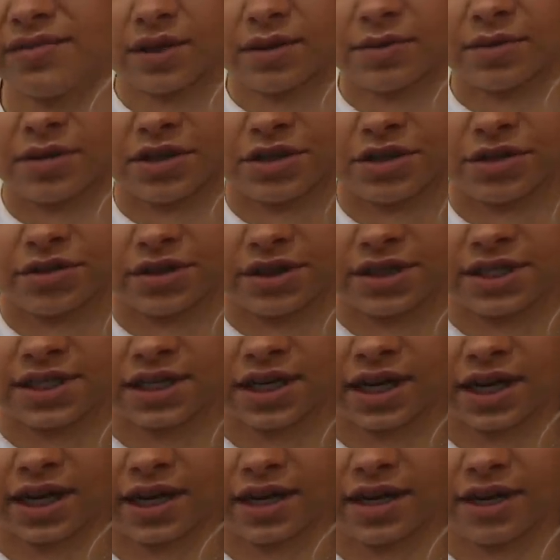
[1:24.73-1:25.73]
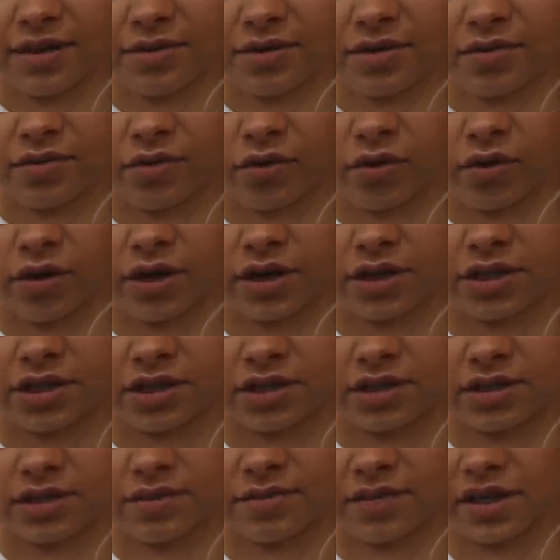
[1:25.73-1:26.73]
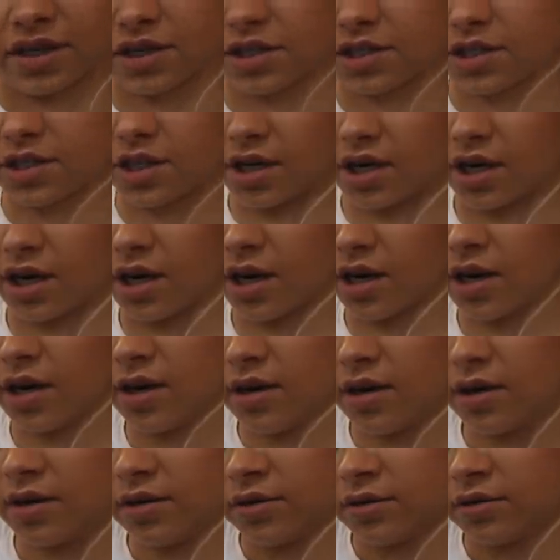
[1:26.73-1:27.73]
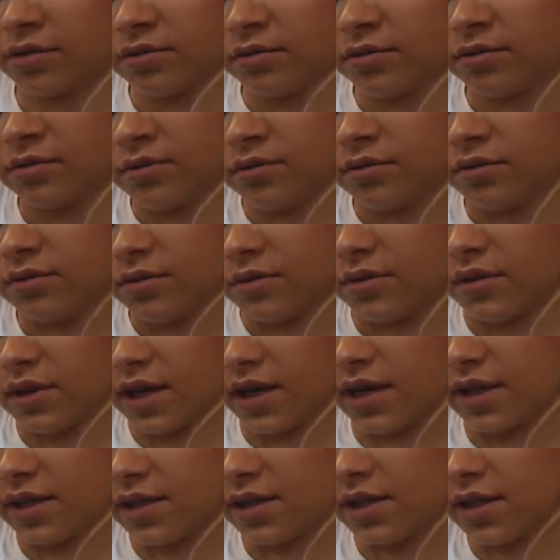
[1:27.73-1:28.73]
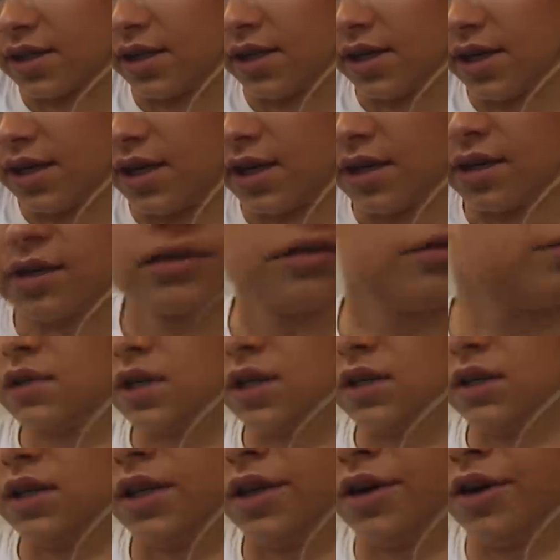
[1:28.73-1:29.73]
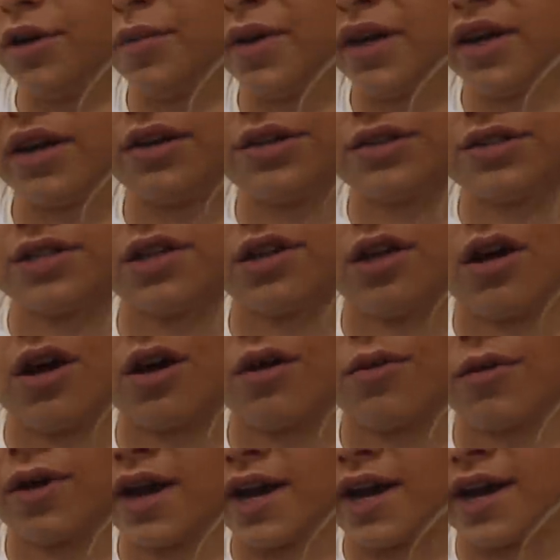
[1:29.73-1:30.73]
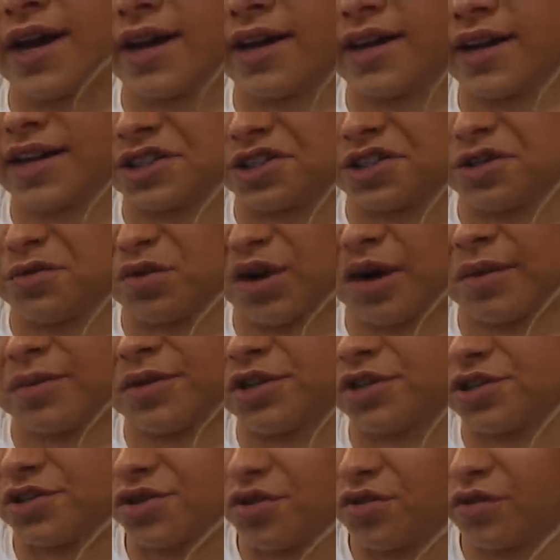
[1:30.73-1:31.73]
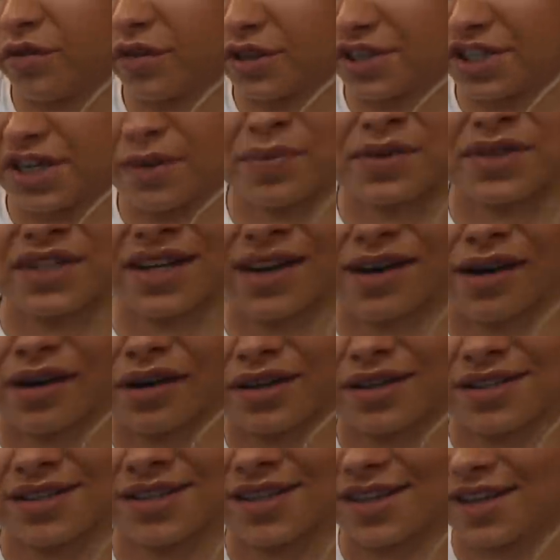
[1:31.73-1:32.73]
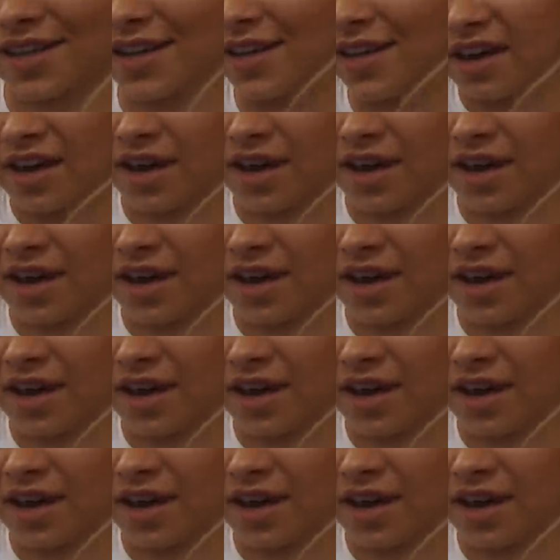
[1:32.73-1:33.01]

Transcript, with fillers: I'm gonna do a tiny bit more just to make sure that it's clean. A little bit goes a long way. I actually probably just over dipped it, honestly.